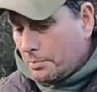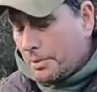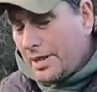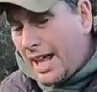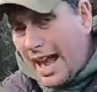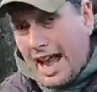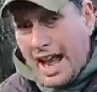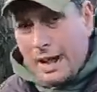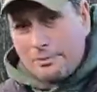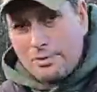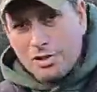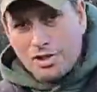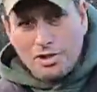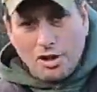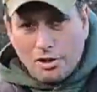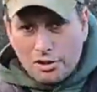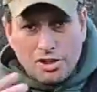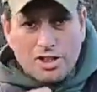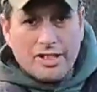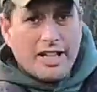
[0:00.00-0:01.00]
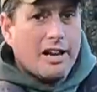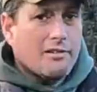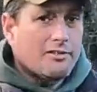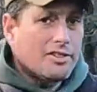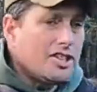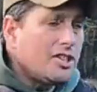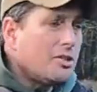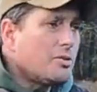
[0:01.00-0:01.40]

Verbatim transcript: But that happens not just here in